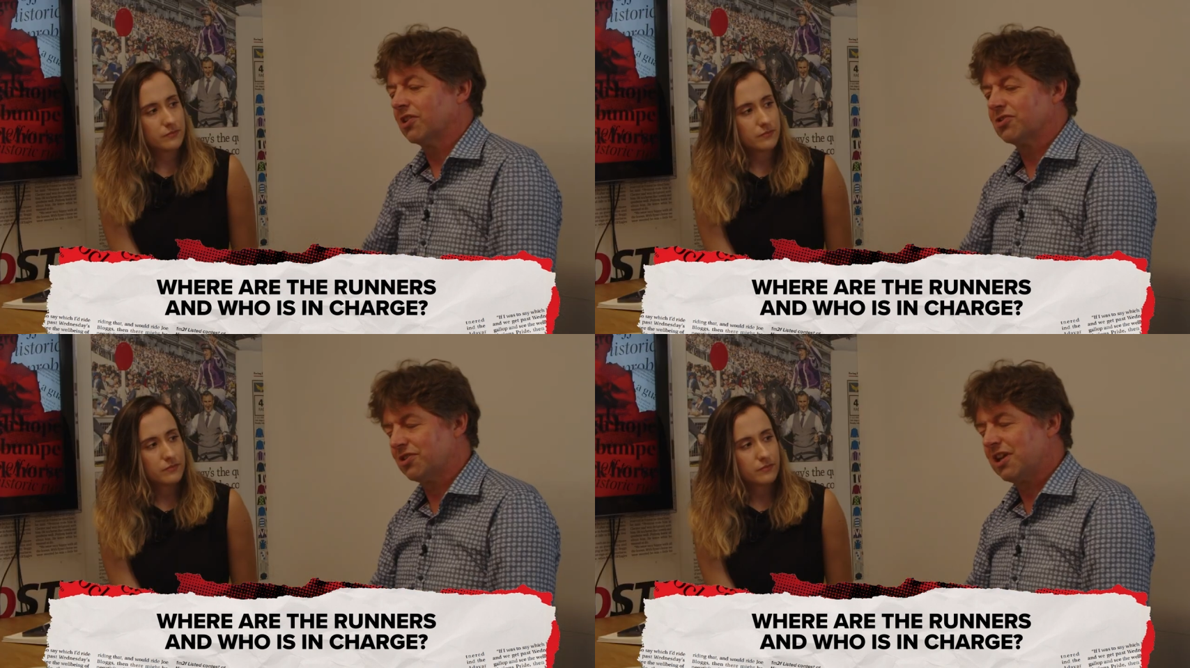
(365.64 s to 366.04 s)

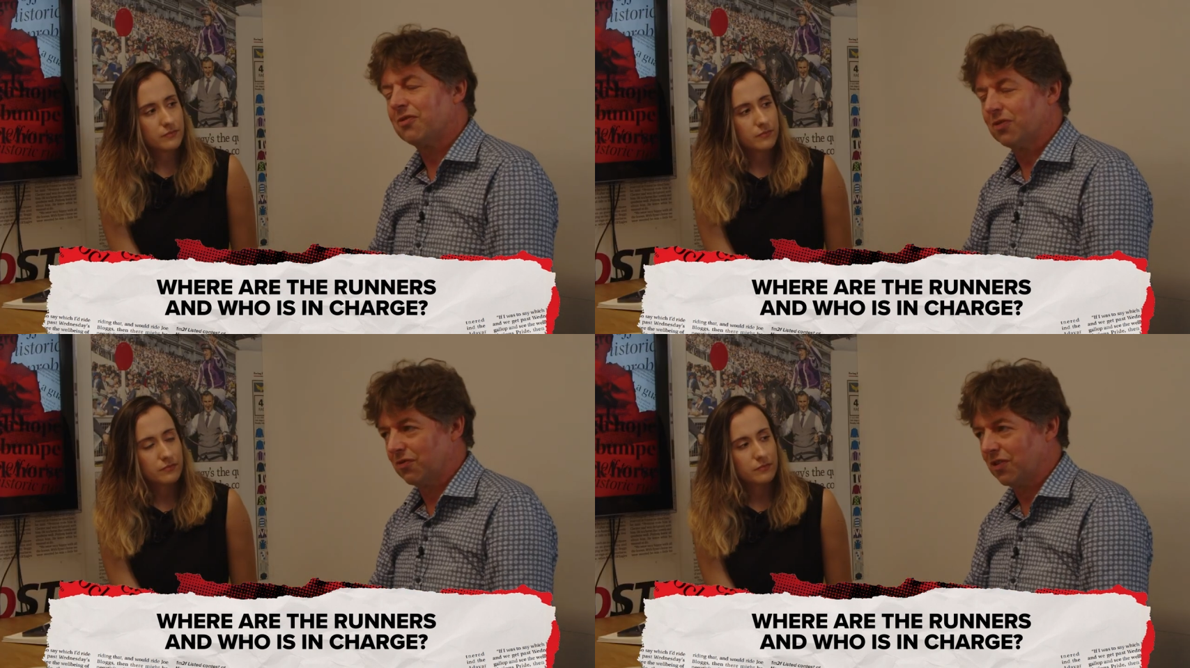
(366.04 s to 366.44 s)
Speaker 1: lights are
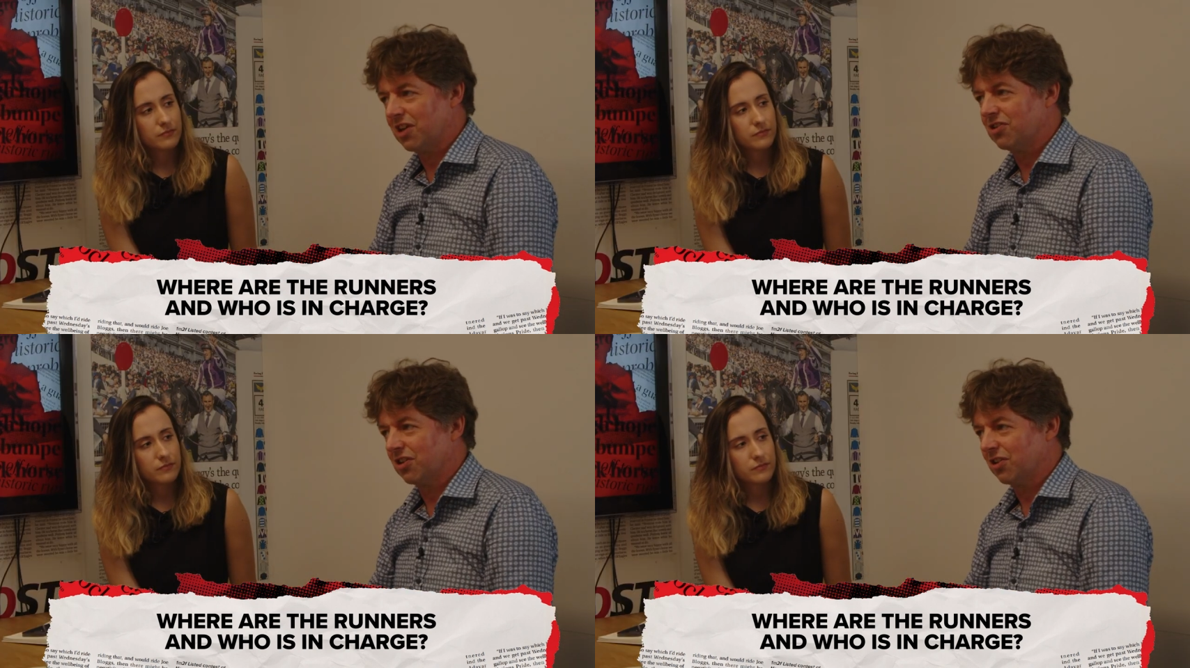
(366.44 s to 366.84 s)
definitely
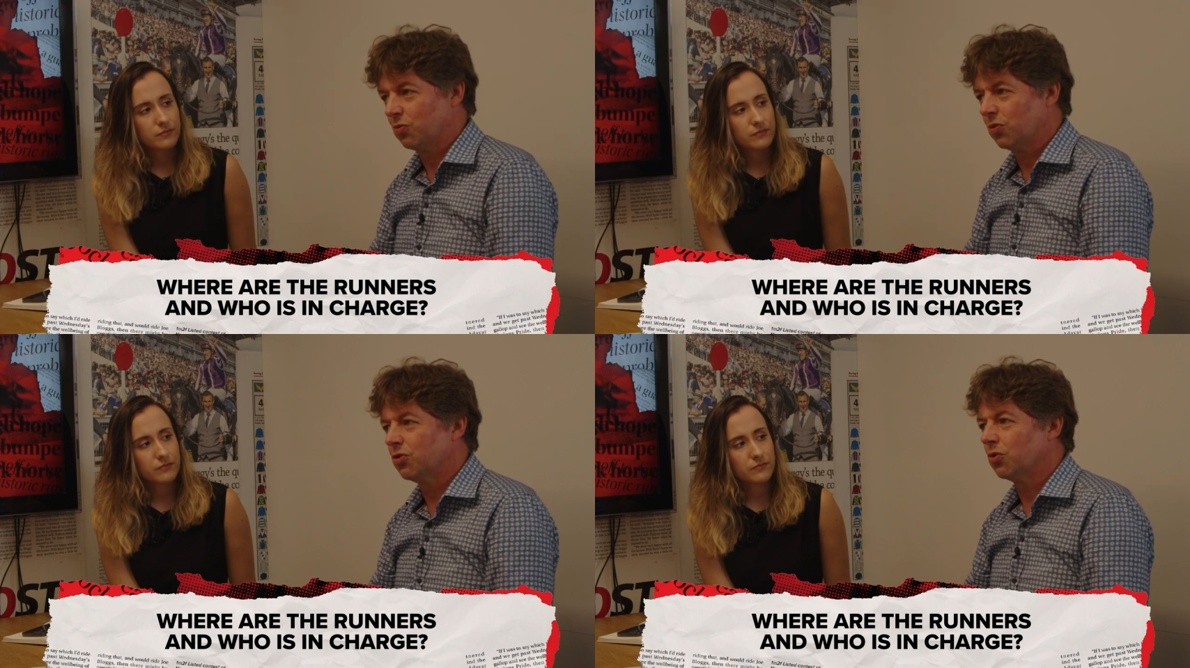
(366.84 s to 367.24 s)

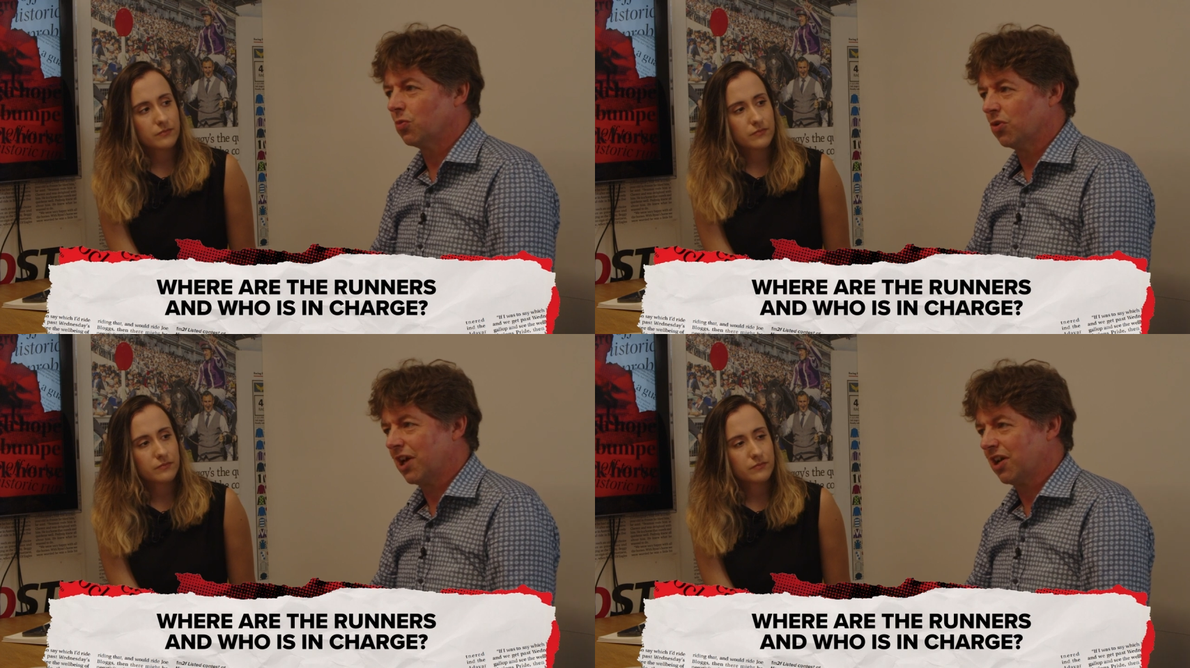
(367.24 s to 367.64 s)
flashing. We don't
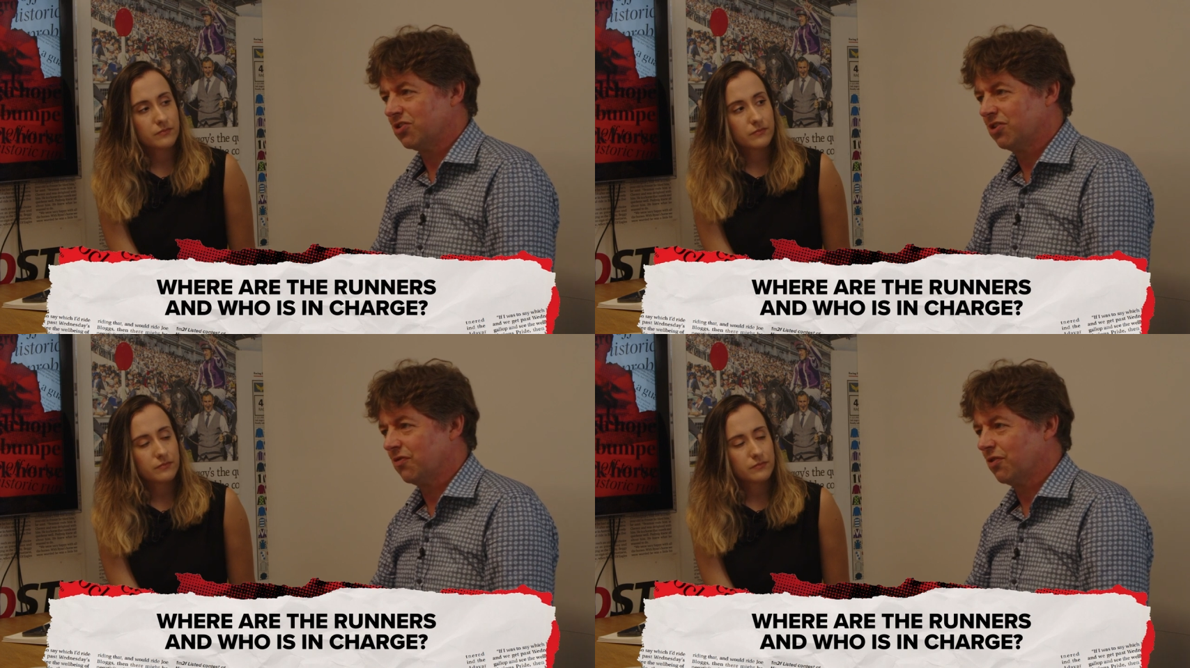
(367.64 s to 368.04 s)
want
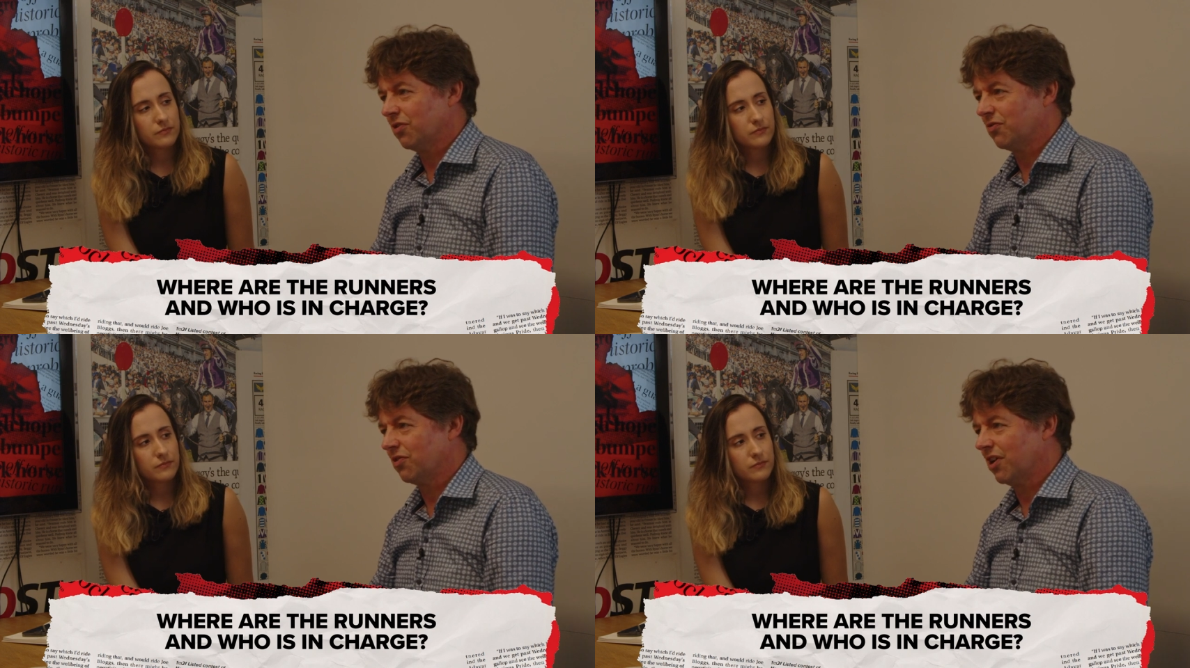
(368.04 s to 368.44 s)
action
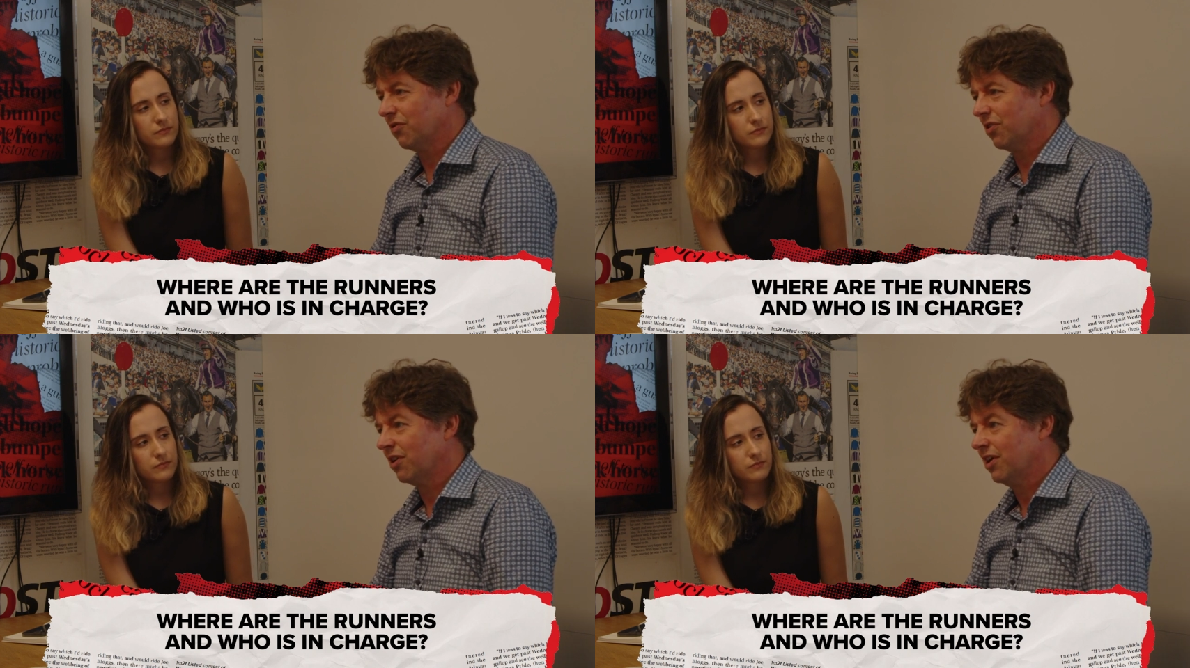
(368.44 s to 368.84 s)
deferred
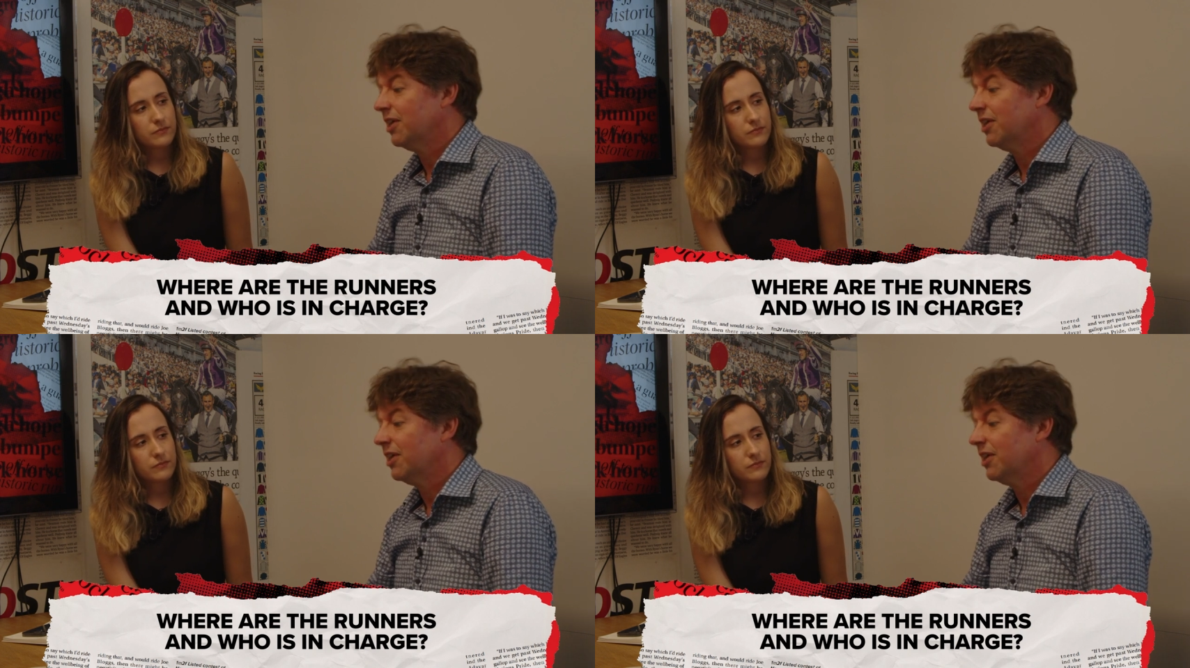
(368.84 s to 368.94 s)
forever.